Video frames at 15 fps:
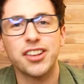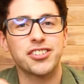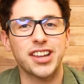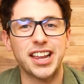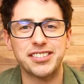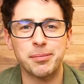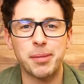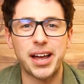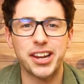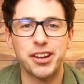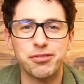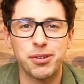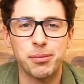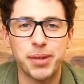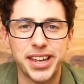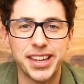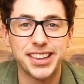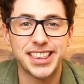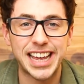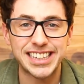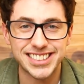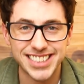So that's about it from me.
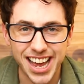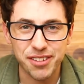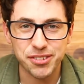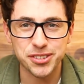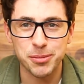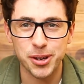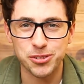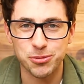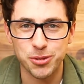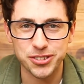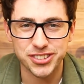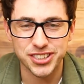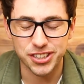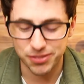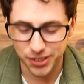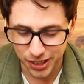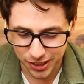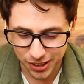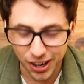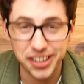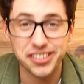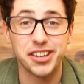Thanks ever so much for watching this video,
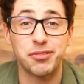guys.